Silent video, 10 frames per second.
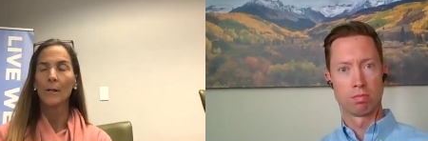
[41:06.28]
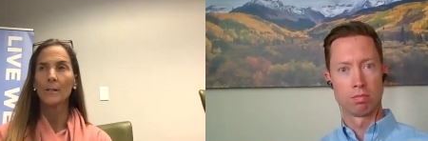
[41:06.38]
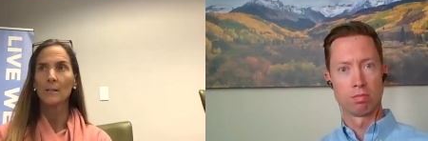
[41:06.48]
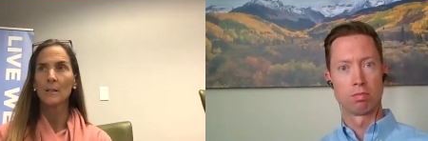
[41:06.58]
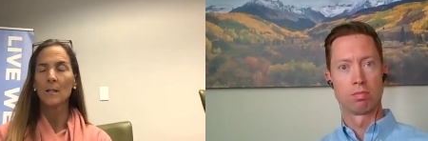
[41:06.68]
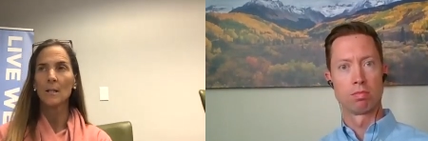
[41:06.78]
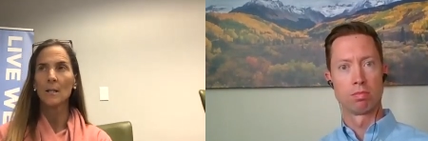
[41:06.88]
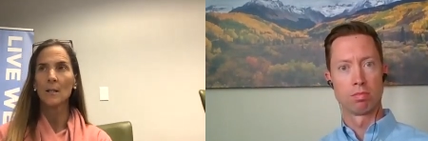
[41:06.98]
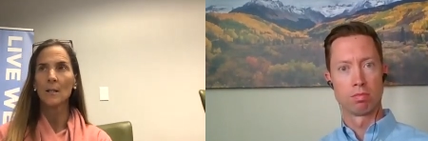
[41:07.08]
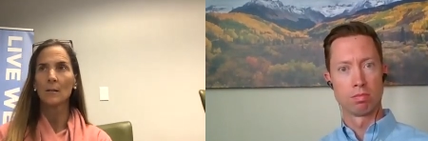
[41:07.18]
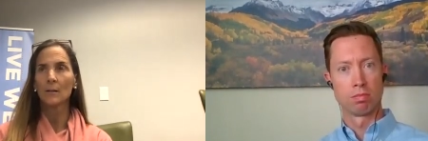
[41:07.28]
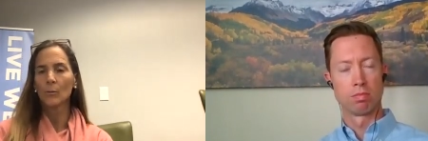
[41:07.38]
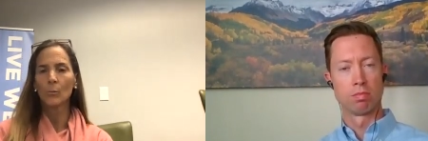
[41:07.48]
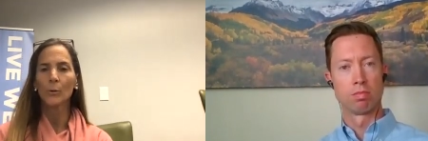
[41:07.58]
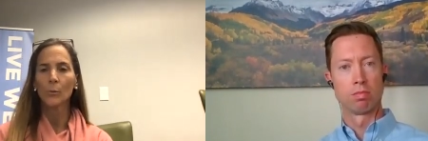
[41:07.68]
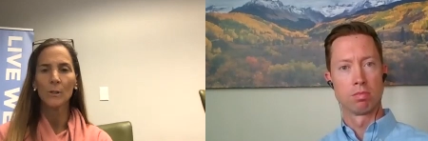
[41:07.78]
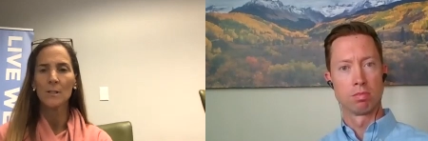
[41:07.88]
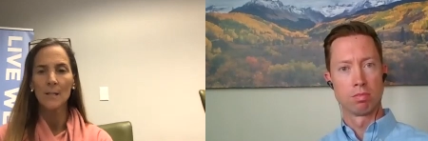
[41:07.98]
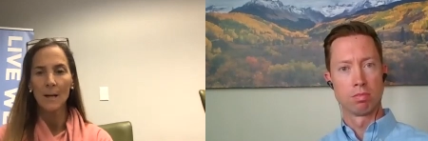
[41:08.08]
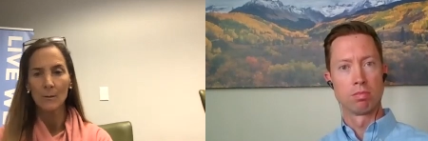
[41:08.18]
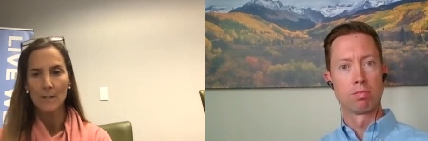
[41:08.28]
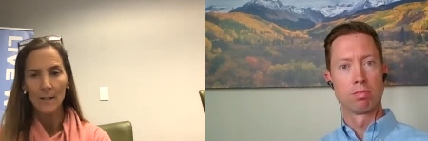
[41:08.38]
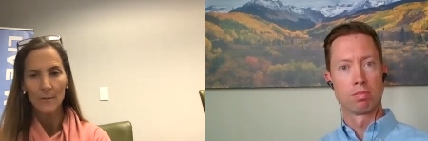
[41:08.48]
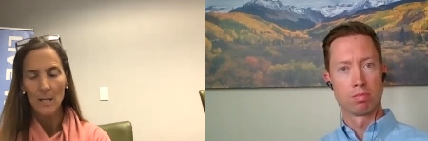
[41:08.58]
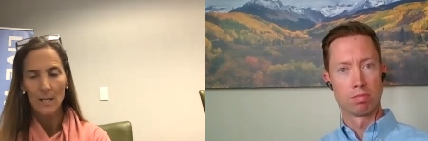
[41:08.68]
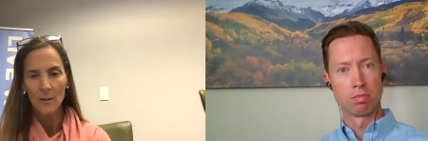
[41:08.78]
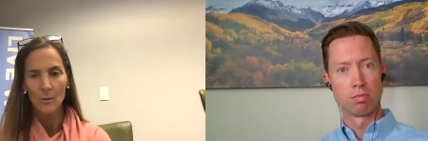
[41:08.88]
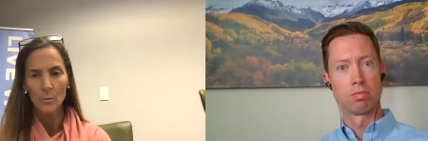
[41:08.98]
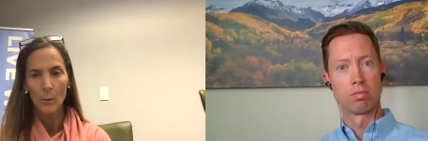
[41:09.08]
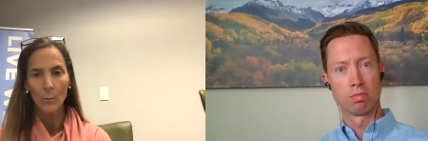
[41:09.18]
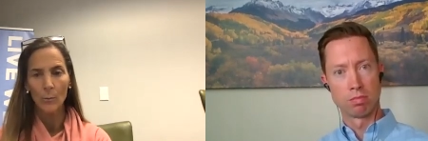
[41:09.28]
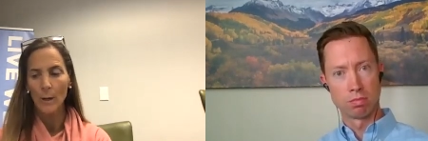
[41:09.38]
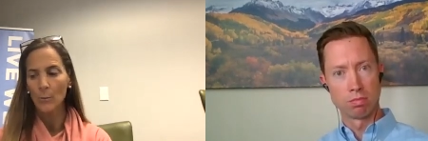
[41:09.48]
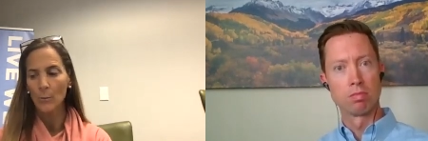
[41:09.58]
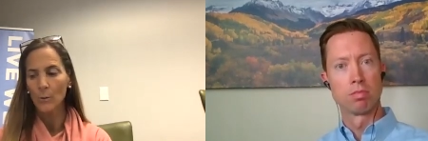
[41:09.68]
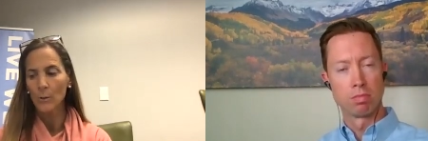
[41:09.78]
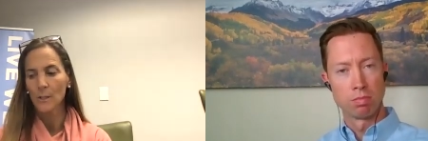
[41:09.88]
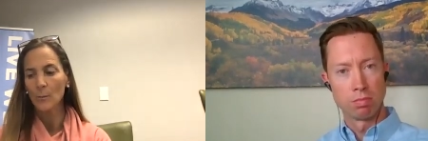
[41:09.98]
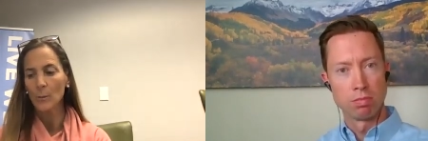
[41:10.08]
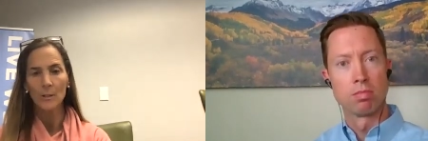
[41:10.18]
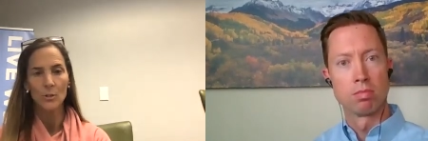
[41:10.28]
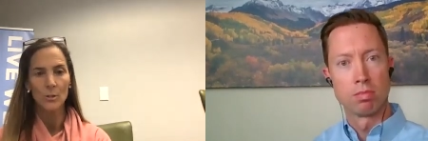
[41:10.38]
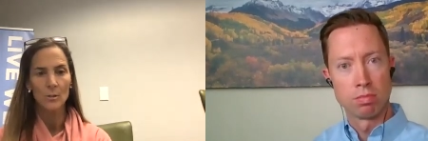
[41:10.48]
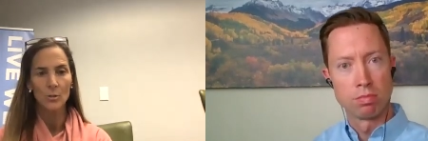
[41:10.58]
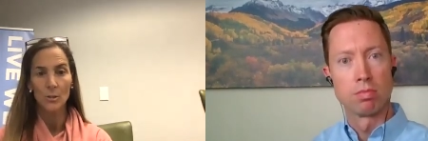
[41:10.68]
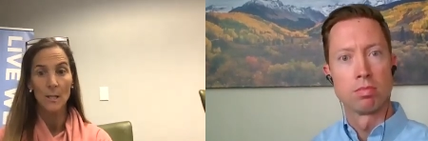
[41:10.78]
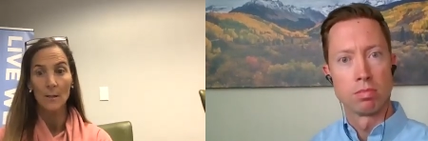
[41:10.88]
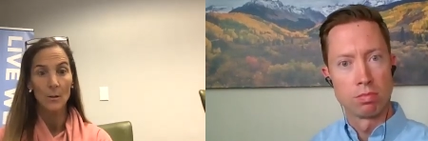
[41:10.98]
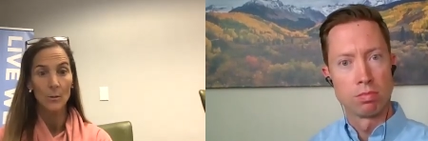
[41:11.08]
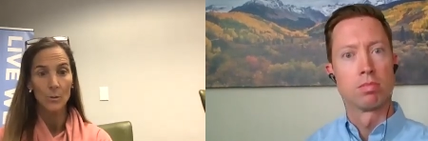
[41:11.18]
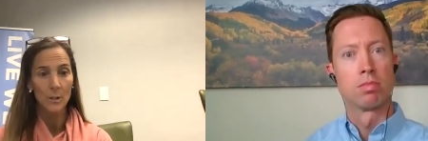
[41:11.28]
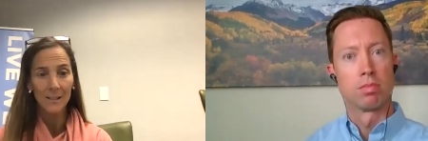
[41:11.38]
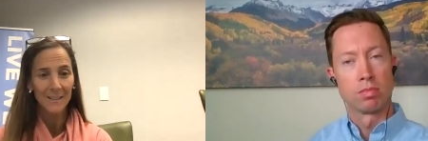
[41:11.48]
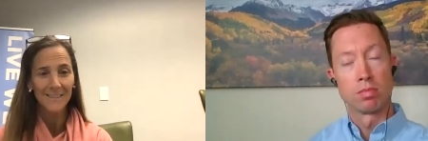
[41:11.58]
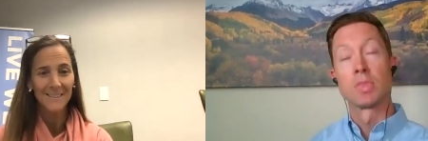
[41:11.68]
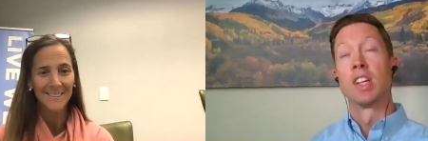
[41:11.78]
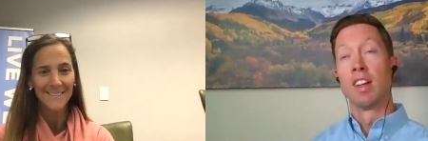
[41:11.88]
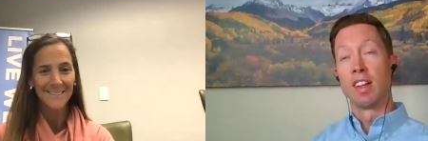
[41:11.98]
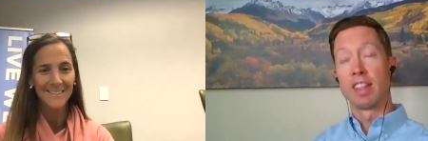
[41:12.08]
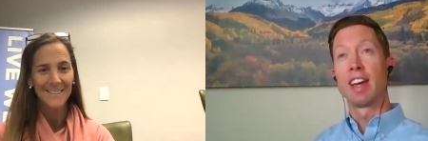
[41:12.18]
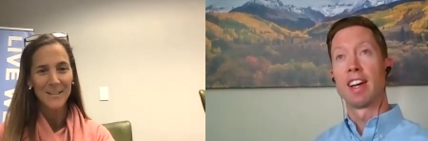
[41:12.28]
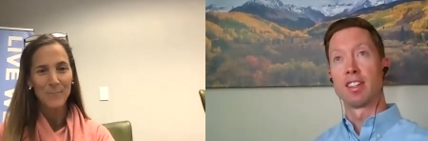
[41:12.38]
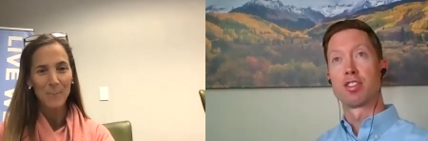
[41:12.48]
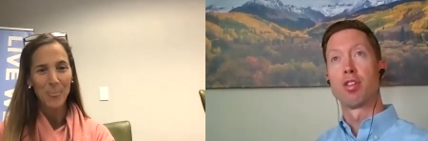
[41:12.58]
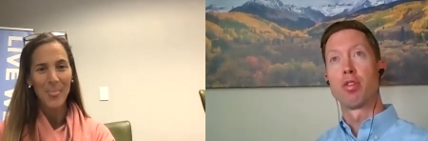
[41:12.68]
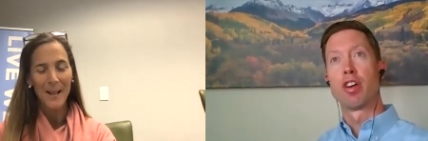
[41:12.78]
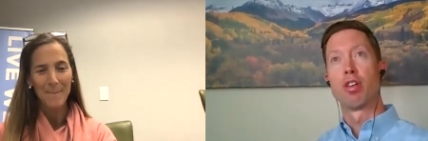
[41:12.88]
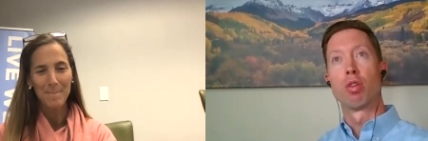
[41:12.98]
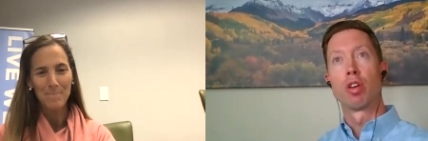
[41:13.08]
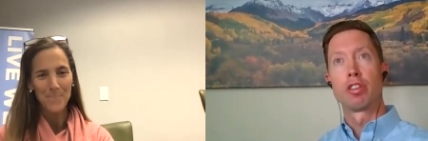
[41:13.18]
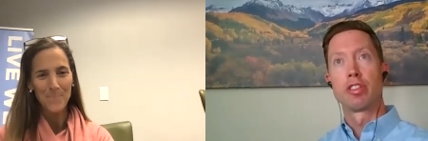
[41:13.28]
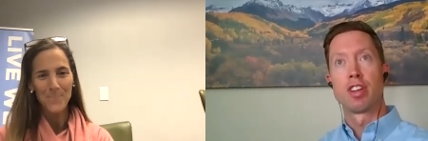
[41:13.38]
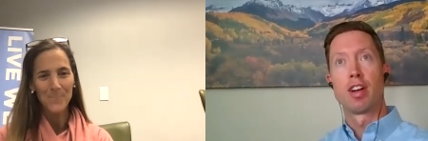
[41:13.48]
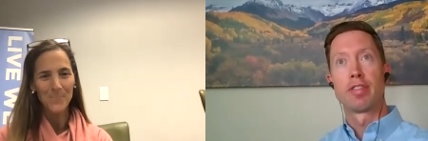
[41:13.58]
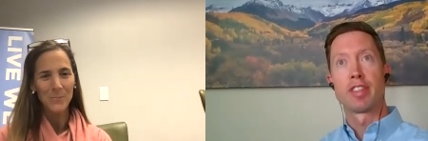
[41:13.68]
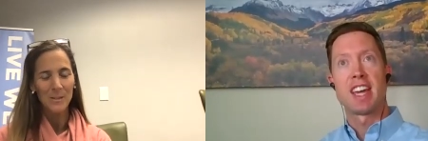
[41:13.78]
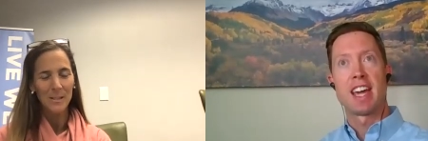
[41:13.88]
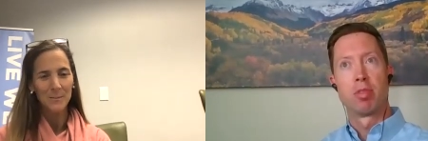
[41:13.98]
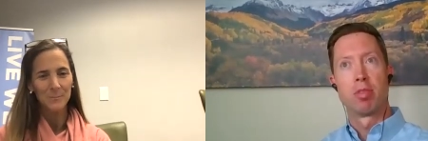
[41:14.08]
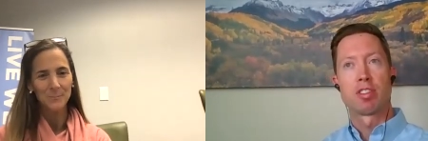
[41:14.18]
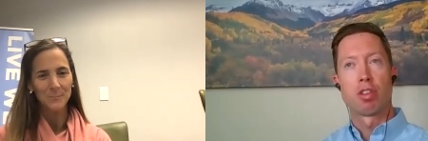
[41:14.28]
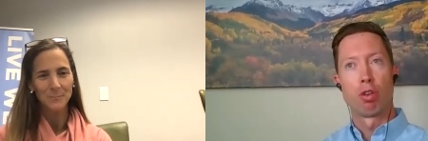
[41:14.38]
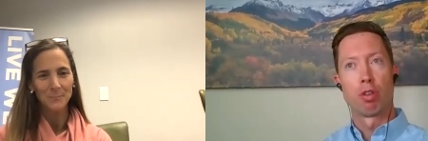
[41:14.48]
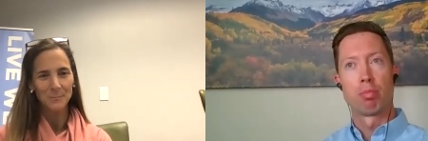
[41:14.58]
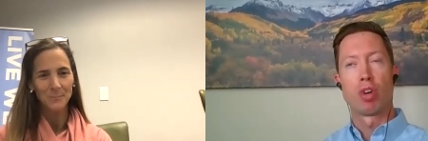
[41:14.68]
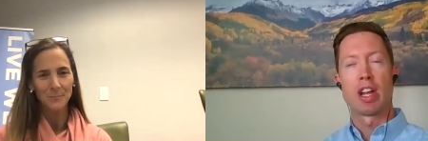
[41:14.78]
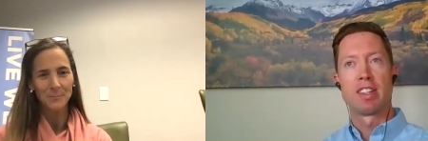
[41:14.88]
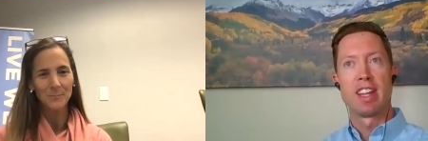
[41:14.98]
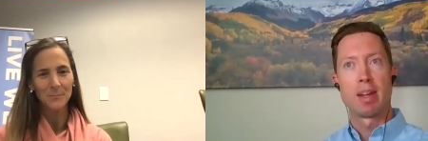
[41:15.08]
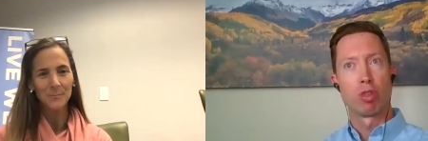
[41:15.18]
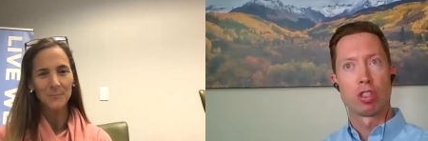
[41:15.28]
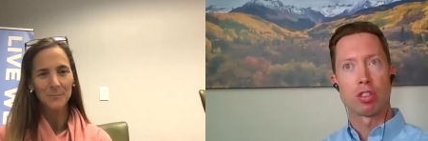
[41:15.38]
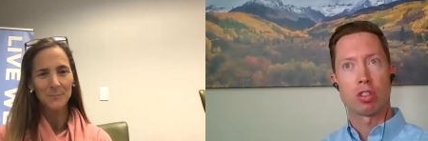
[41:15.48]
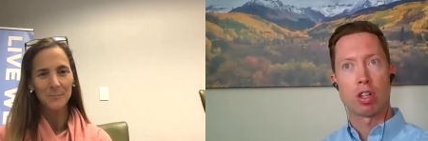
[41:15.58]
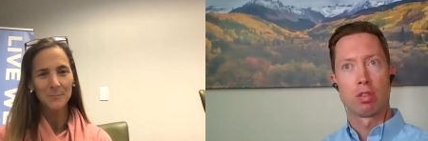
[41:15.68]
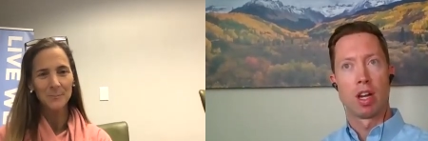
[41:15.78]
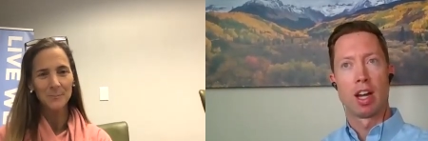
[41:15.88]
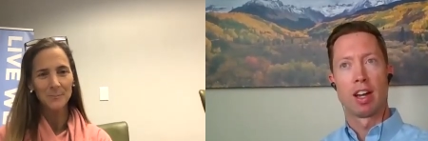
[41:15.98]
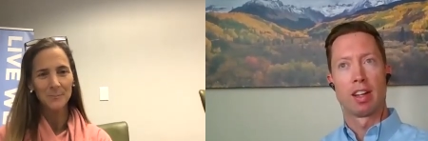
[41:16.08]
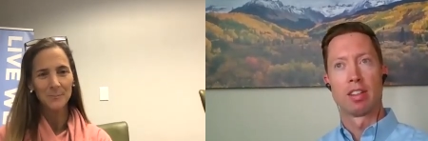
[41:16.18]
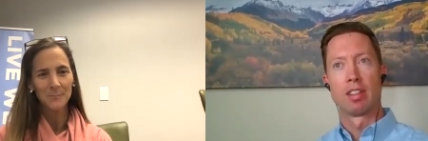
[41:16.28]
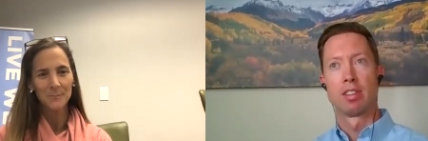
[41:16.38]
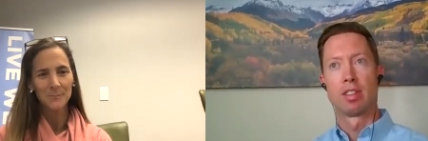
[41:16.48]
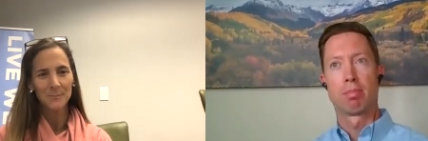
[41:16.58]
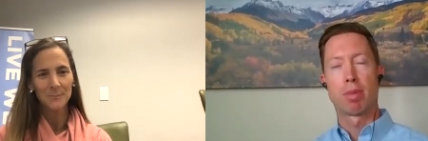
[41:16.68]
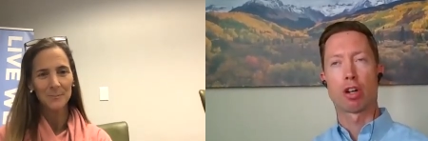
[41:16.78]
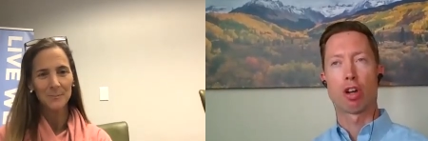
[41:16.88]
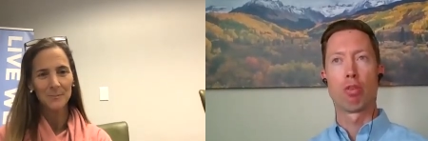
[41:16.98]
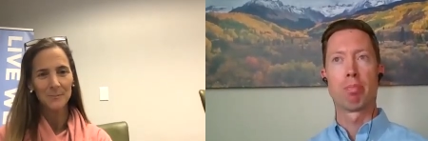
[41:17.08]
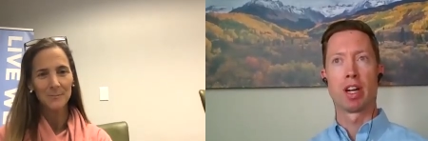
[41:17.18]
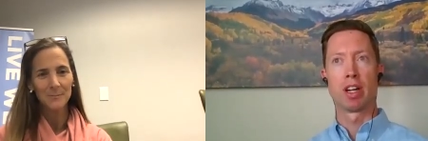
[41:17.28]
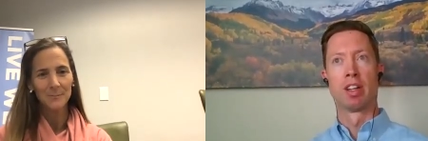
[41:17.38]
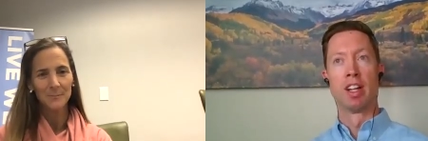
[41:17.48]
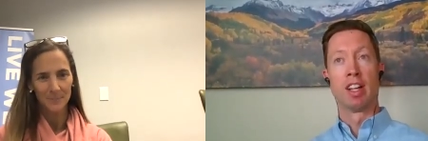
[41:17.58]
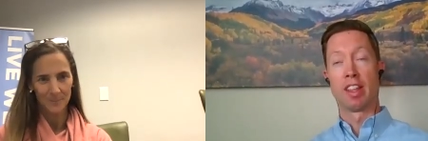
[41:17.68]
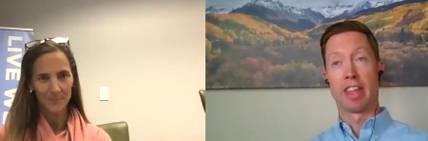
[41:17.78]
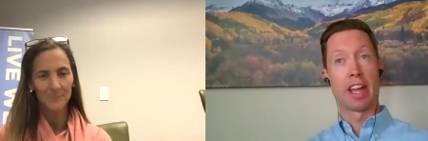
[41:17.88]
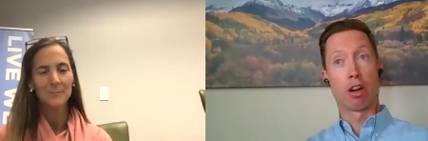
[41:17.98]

Speaker 1: is the uh, what, what is the downside of taking those? Why why wouldn't anybody just, just take those?
Speaker 2: Yeah, so the oral dissolving tablets, their old branded name was uh, Parcopa. They